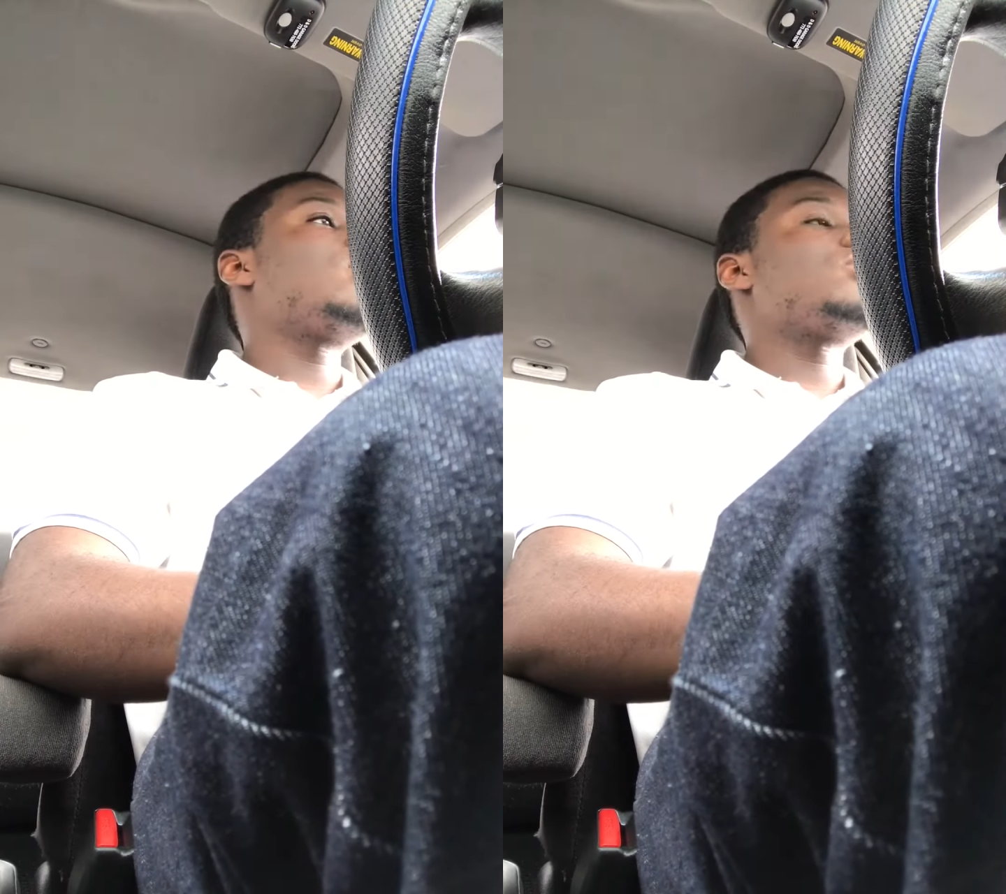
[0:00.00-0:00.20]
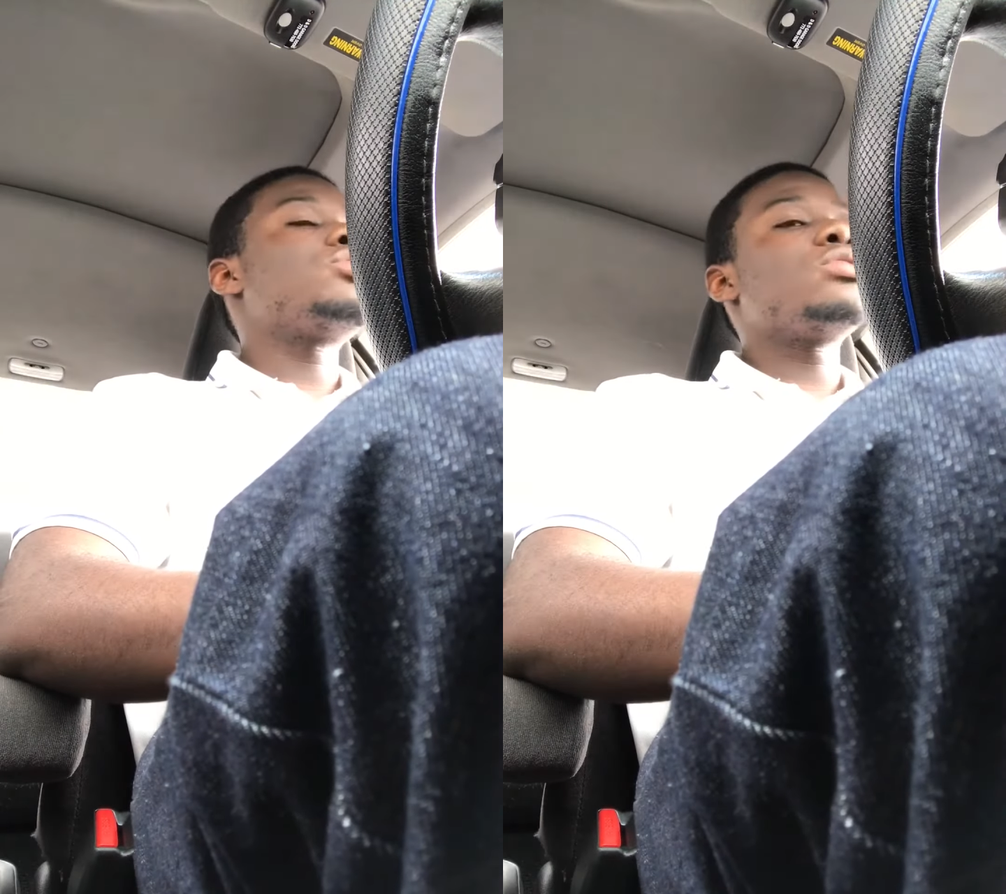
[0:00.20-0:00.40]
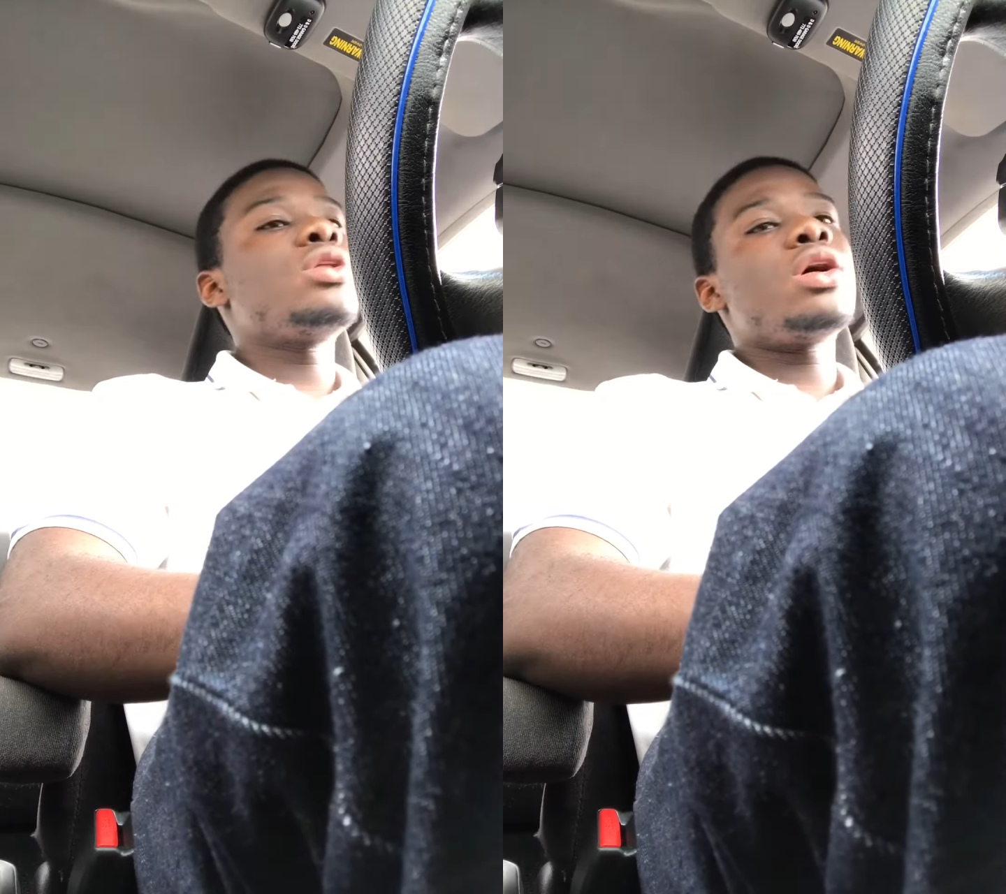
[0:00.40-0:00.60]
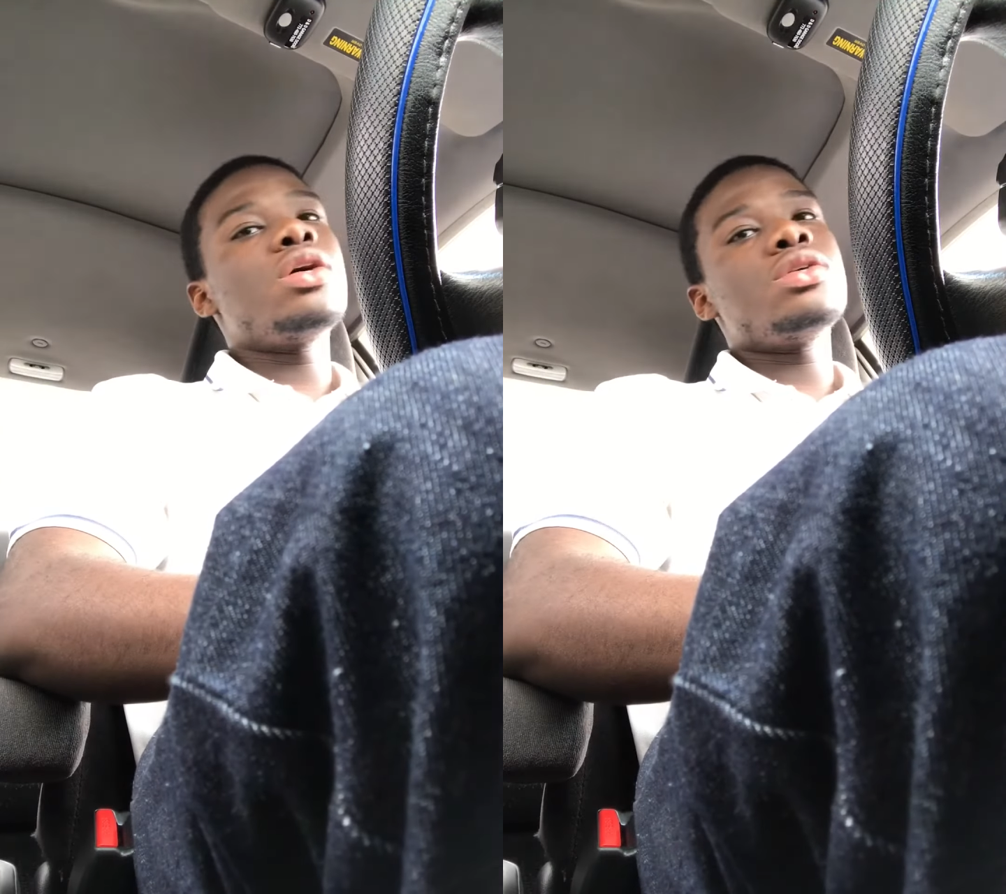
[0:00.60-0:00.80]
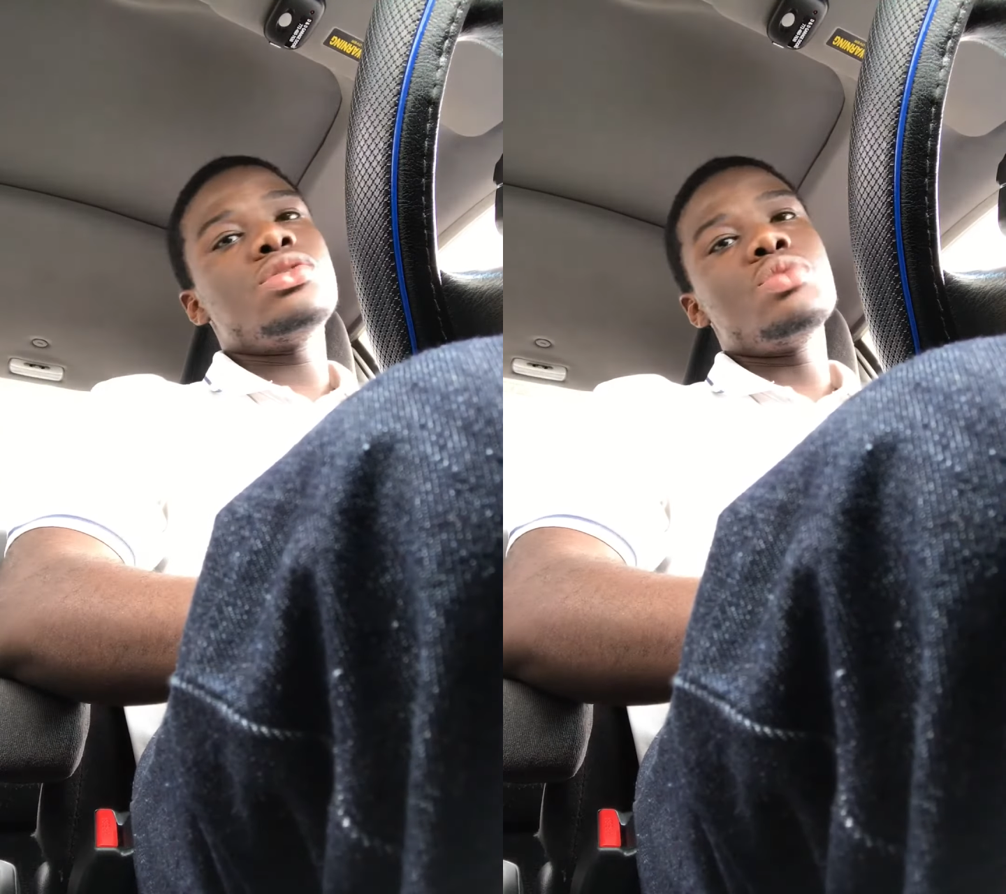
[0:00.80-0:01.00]
I'll see you
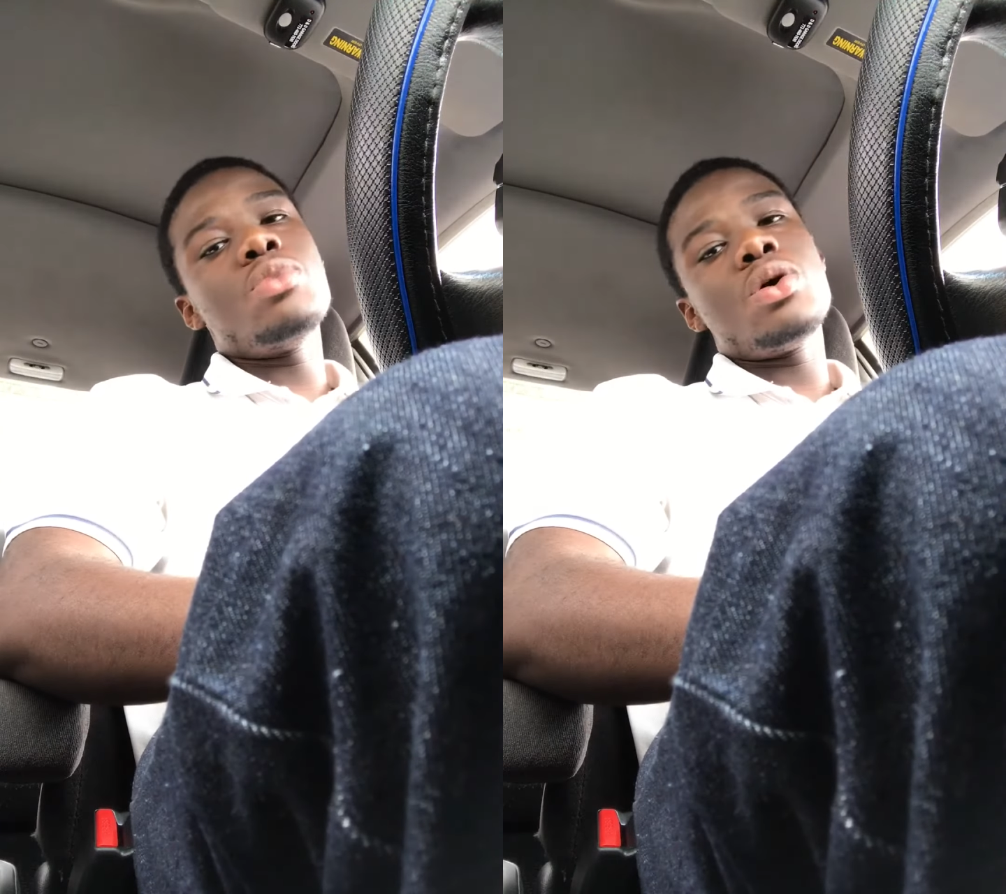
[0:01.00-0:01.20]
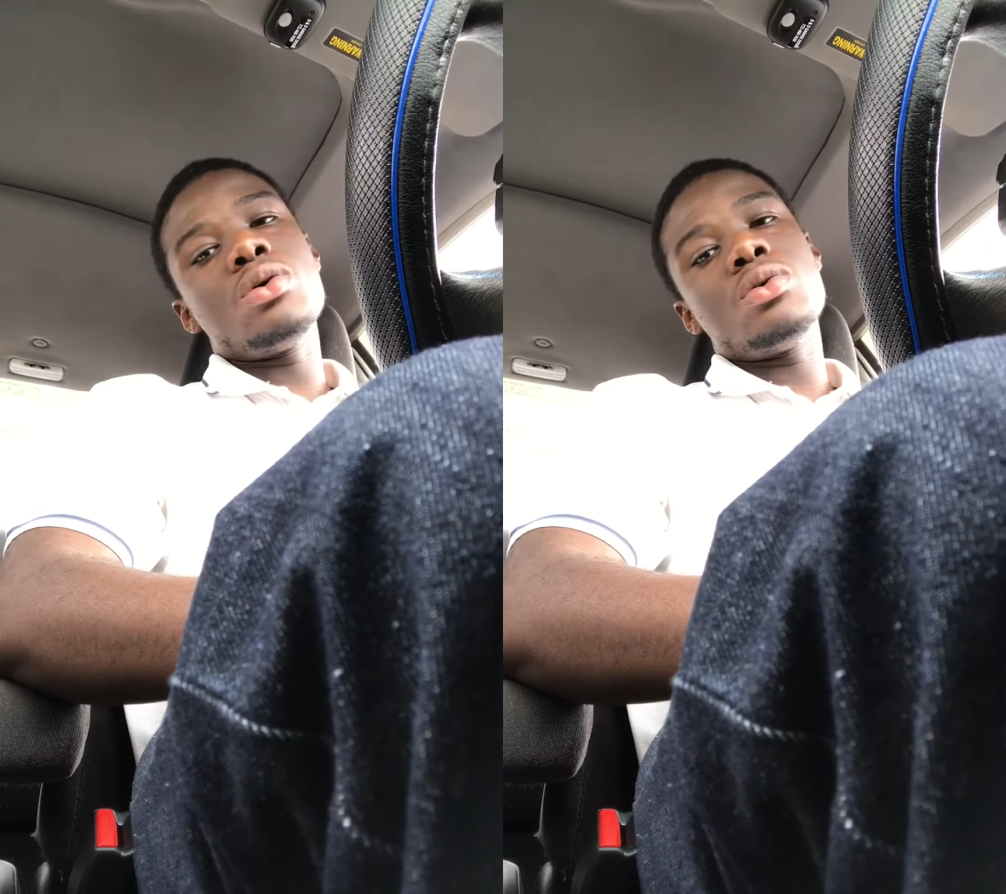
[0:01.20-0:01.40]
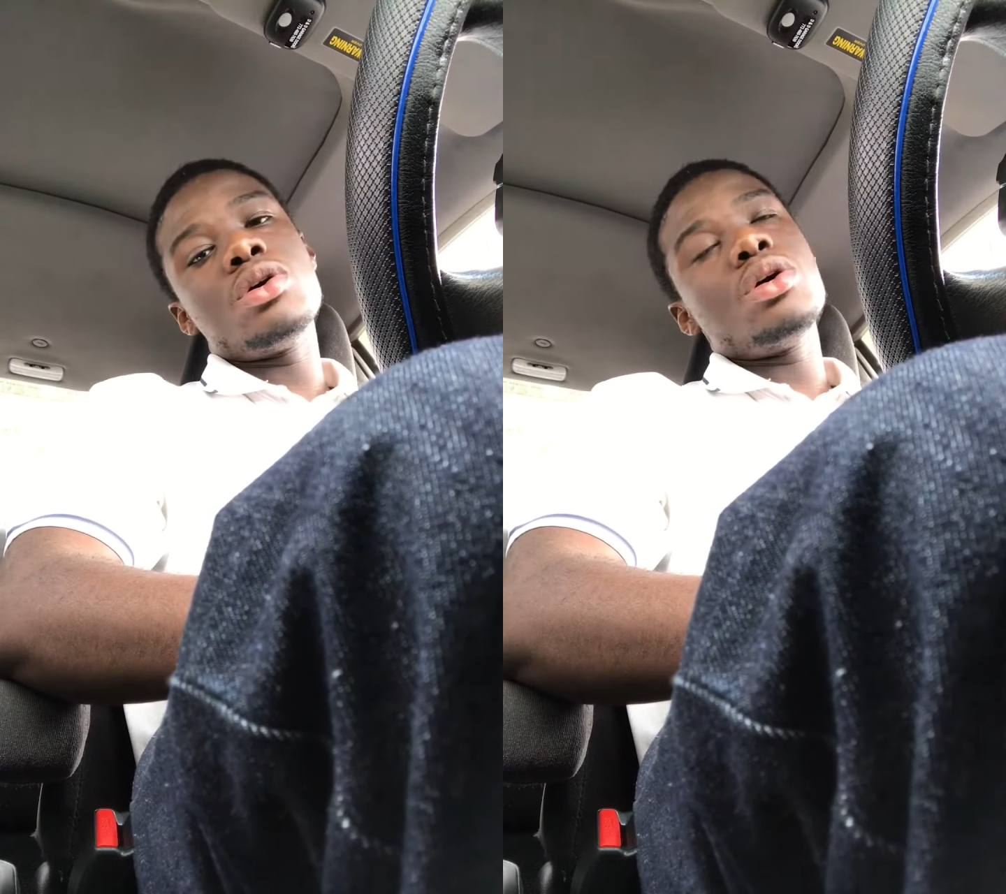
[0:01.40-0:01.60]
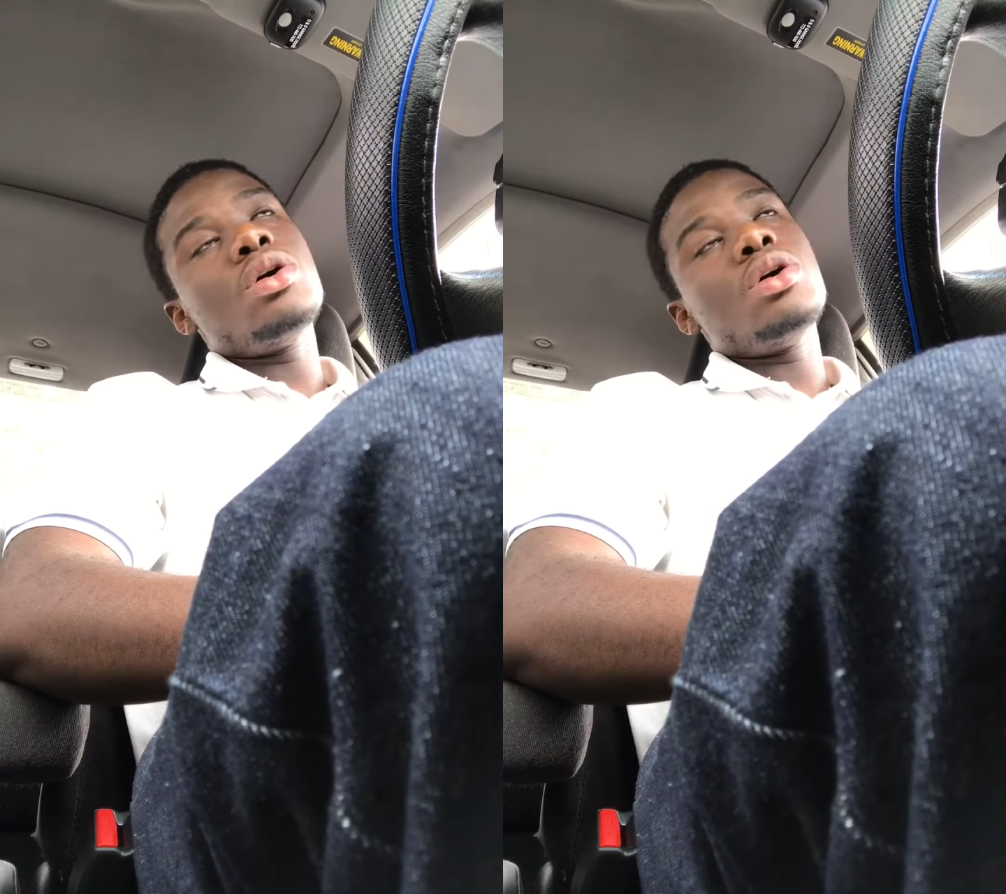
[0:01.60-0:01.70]
guys tomorrow.